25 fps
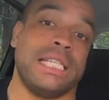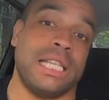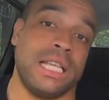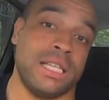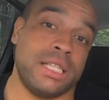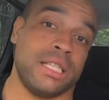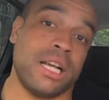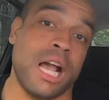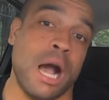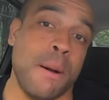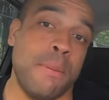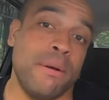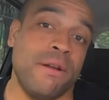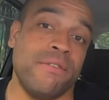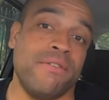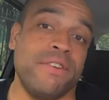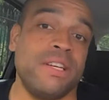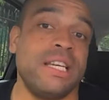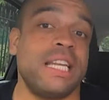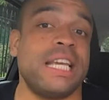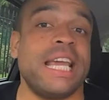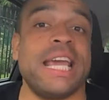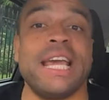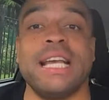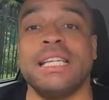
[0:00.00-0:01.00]
so there's a couple of
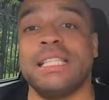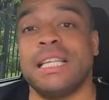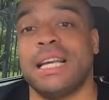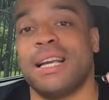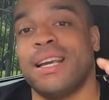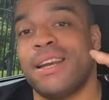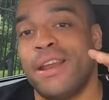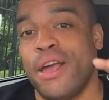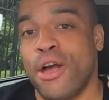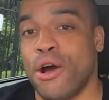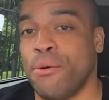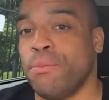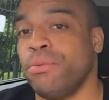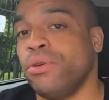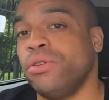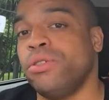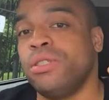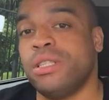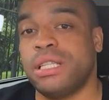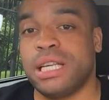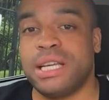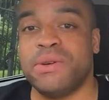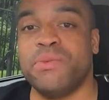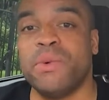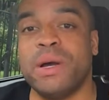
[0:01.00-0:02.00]
indicators that can help you
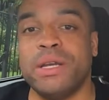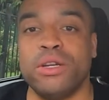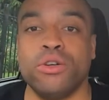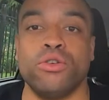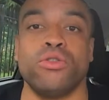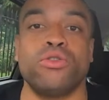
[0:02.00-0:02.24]
see when